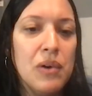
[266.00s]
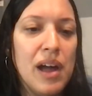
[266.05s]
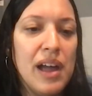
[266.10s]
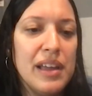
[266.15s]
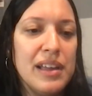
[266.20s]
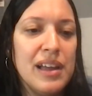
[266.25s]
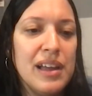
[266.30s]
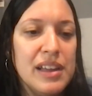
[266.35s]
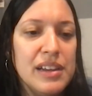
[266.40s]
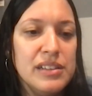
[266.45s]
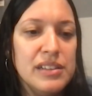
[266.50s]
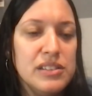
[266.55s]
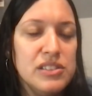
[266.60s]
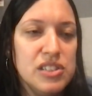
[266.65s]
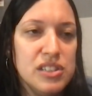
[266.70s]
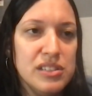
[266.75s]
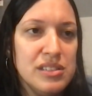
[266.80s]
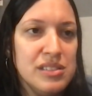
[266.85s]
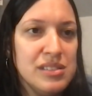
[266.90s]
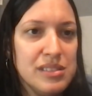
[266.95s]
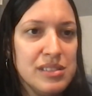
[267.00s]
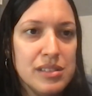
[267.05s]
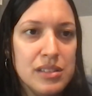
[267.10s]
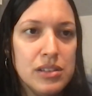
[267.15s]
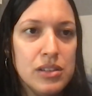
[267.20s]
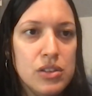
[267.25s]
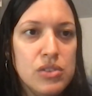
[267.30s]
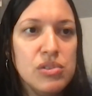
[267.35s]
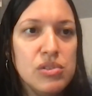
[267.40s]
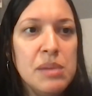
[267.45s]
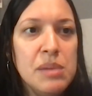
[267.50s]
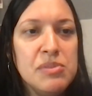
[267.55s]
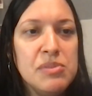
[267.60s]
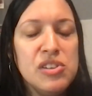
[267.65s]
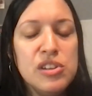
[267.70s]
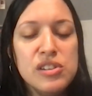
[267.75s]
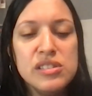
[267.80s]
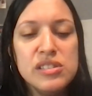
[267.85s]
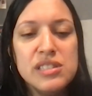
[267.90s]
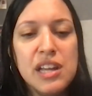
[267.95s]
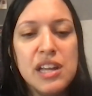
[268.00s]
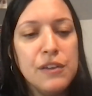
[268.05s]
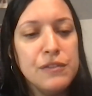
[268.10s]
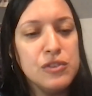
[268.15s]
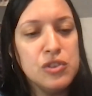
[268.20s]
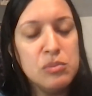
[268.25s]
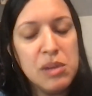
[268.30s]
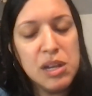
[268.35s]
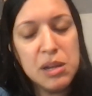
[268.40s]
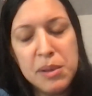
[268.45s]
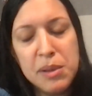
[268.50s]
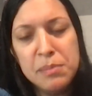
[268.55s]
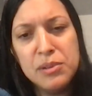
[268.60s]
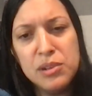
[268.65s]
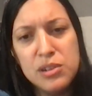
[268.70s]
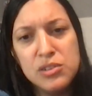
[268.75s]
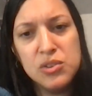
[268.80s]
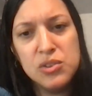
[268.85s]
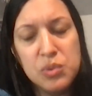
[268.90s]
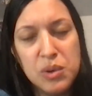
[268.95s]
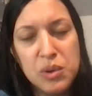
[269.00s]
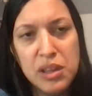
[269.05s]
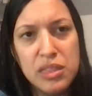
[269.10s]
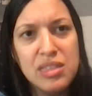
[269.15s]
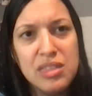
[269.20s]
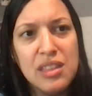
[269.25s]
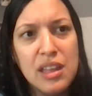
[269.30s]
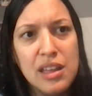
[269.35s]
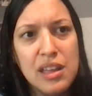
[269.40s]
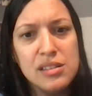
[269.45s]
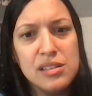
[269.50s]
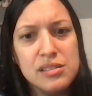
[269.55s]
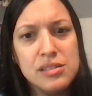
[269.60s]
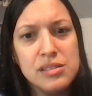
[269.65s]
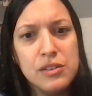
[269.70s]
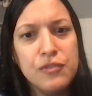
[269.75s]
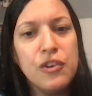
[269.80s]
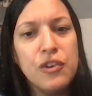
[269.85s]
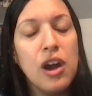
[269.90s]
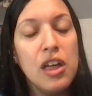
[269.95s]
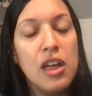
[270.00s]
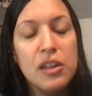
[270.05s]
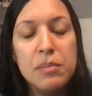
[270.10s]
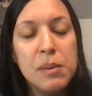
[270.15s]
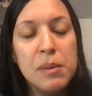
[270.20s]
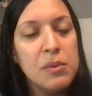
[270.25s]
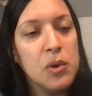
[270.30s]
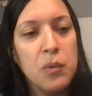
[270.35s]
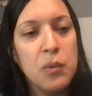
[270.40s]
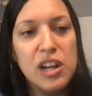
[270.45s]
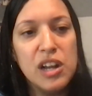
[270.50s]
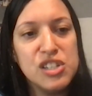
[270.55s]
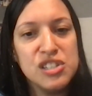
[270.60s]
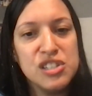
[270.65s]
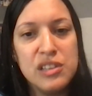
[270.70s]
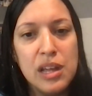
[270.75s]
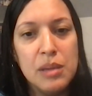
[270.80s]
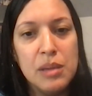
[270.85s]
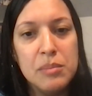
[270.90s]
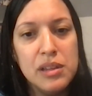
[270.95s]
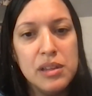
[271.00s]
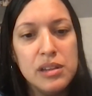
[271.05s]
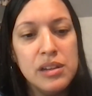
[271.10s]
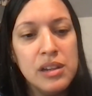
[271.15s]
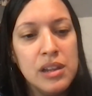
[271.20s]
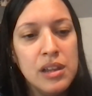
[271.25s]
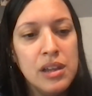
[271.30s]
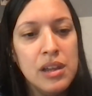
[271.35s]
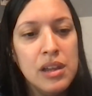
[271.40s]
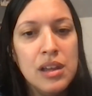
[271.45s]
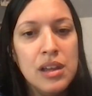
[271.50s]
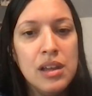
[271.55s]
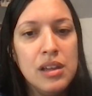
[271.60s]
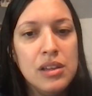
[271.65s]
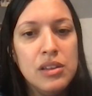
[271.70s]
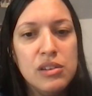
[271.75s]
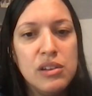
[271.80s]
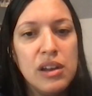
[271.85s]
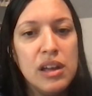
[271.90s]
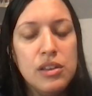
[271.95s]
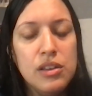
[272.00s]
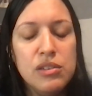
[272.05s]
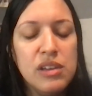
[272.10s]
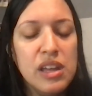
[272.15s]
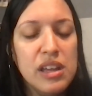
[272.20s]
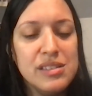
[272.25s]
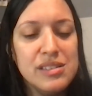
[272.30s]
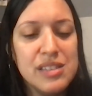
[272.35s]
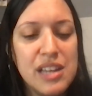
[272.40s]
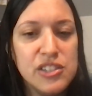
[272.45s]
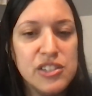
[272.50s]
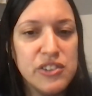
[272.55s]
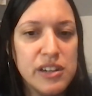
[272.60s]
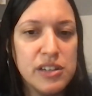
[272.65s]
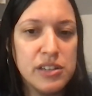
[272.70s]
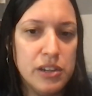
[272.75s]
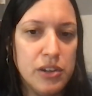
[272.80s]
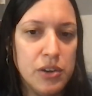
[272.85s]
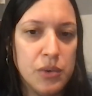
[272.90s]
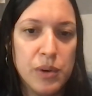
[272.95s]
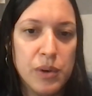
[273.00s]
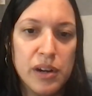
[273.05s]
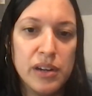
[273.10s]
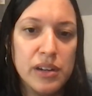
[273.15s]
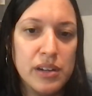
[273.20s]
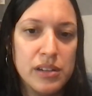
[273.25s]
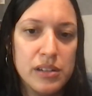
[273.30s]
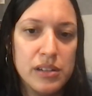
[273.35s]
I kind of you keep to yourself. Too many people are doing things for other people to watch them, and you get sidetracked in your work.